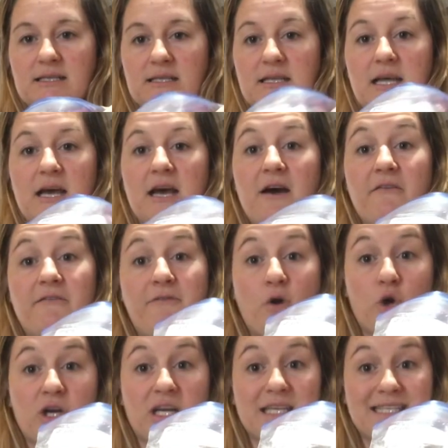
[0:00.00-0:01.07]
and
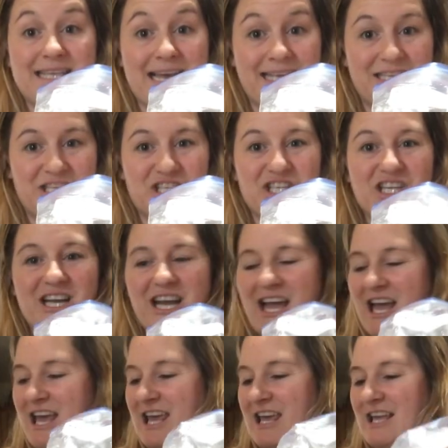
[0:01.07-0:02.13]
fork tender
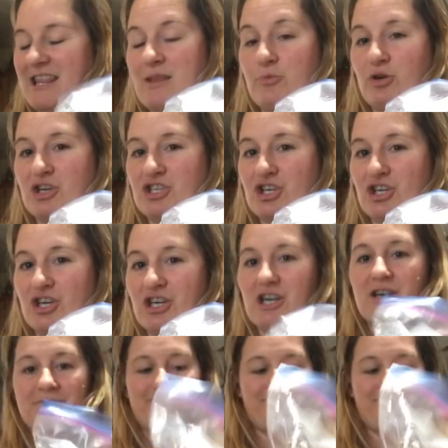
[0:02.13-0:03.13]
in the pressure cooker.